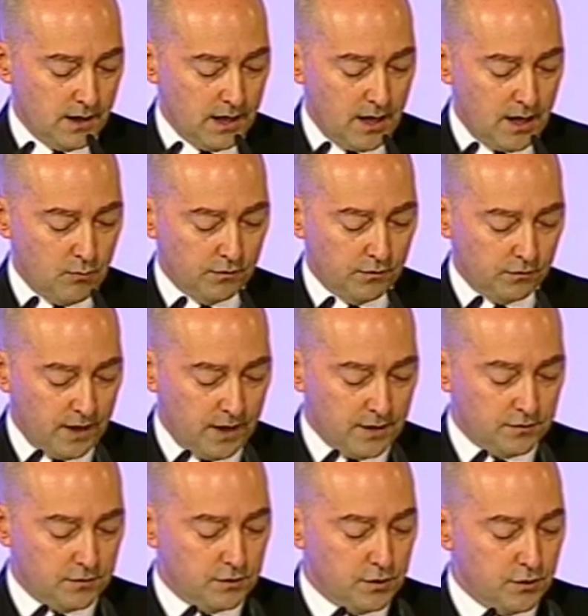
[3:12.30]
And I will
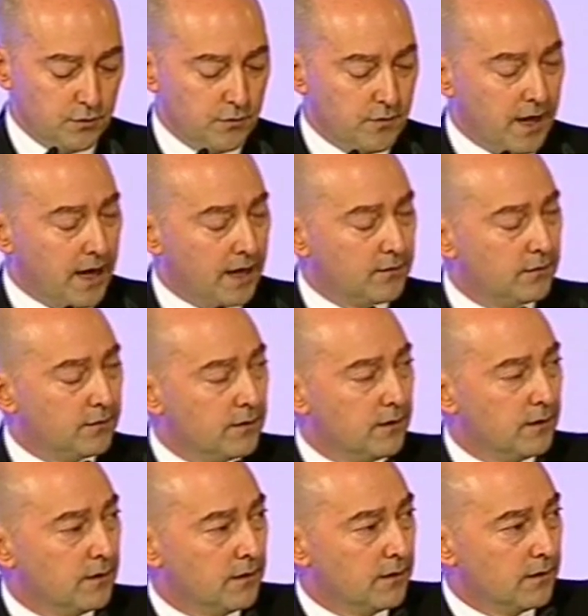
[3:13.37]
say to you that
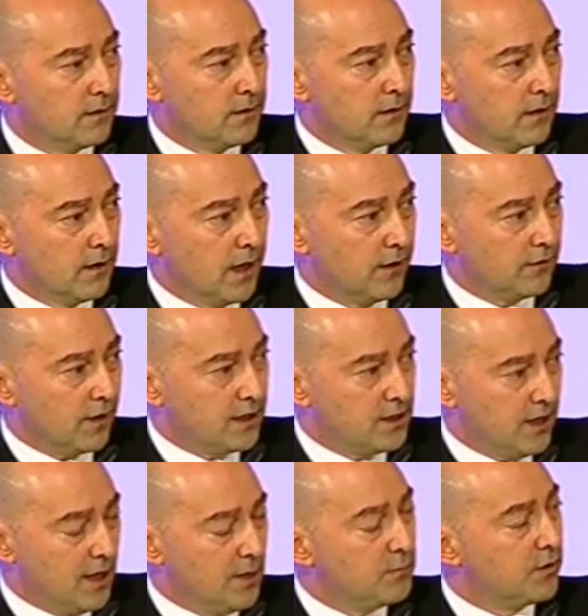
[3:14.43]
as I
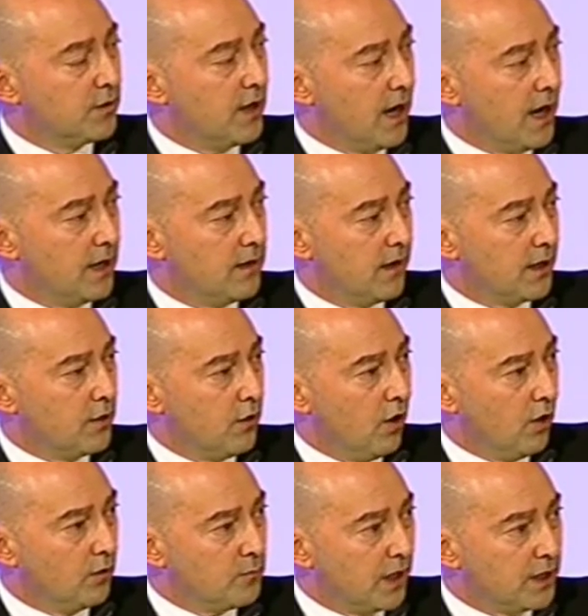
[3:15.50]
came tonight, I
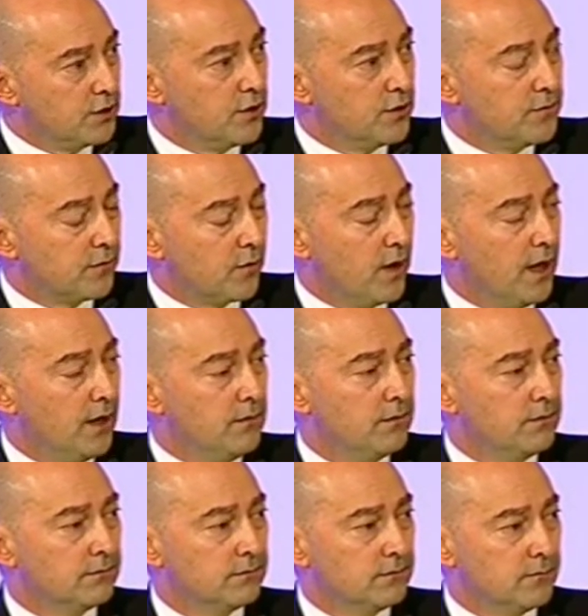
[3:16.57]
called my good
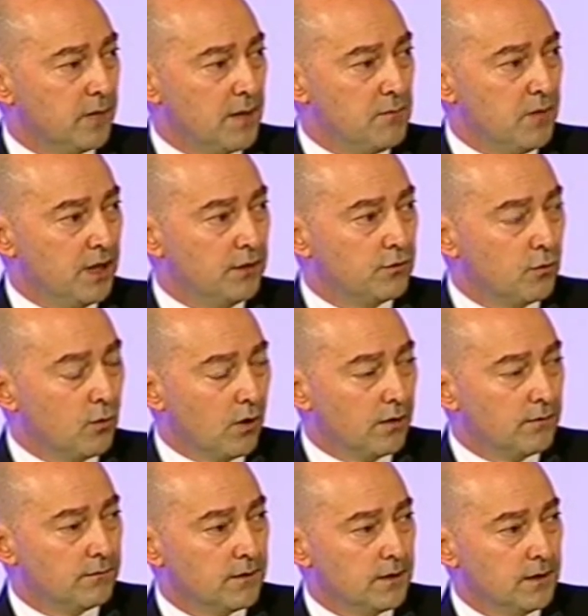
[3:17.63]
friend, my
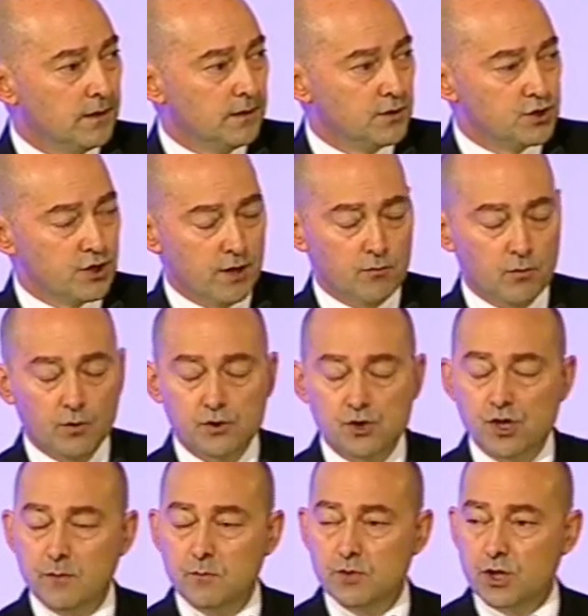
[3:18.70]
mentor, General
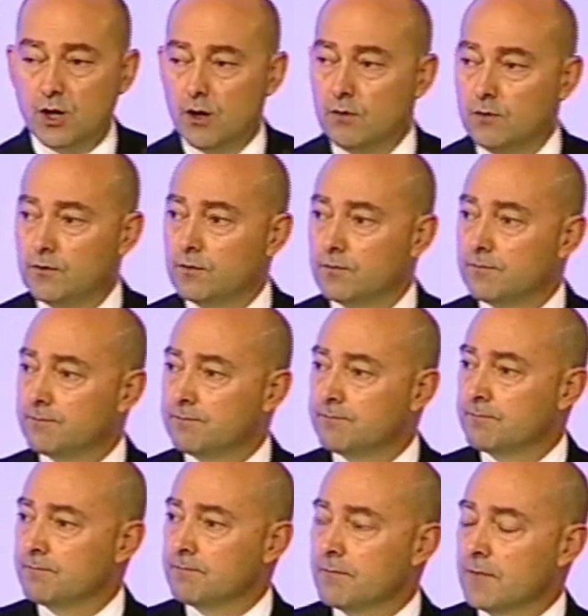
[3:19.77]
Jim Jones,
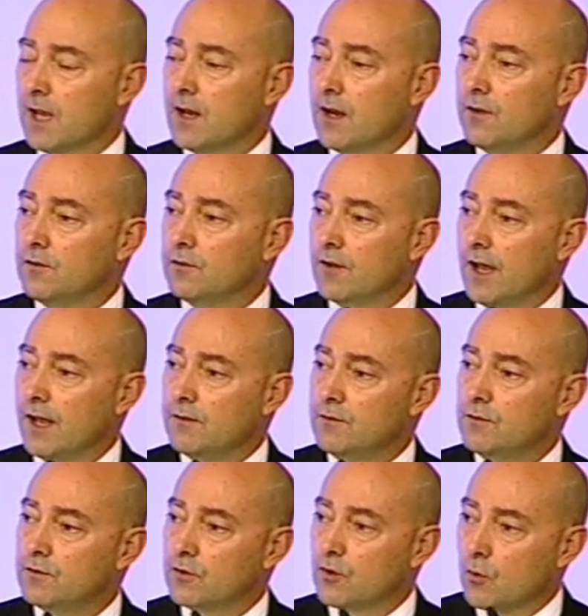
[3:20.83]
and I
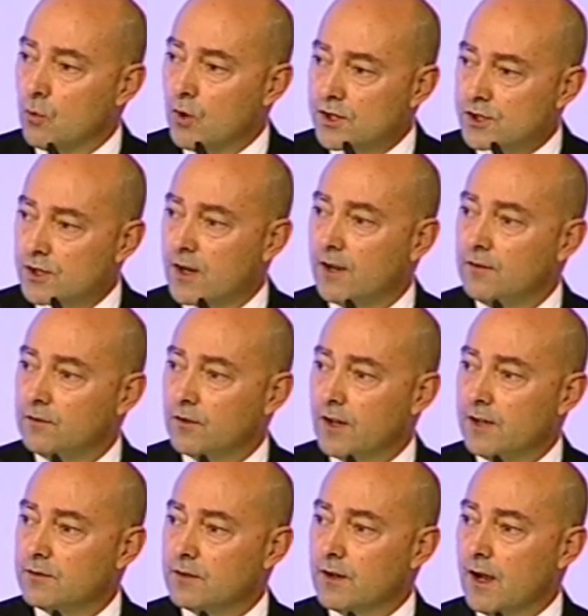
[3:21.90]
said, "Sir, what should I
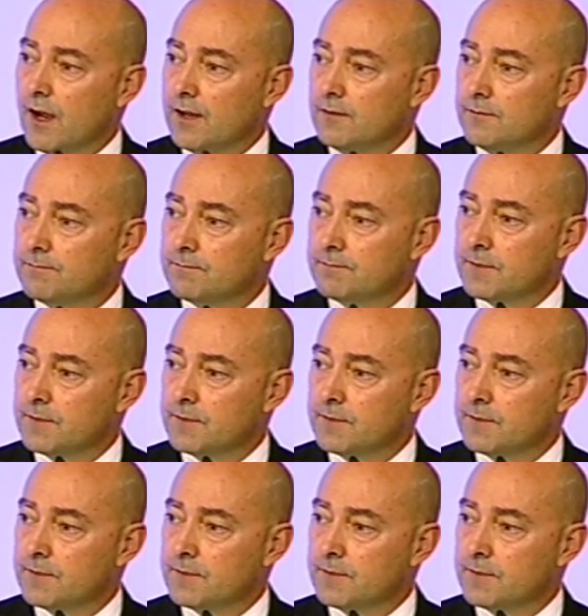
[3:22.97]
say tonight?"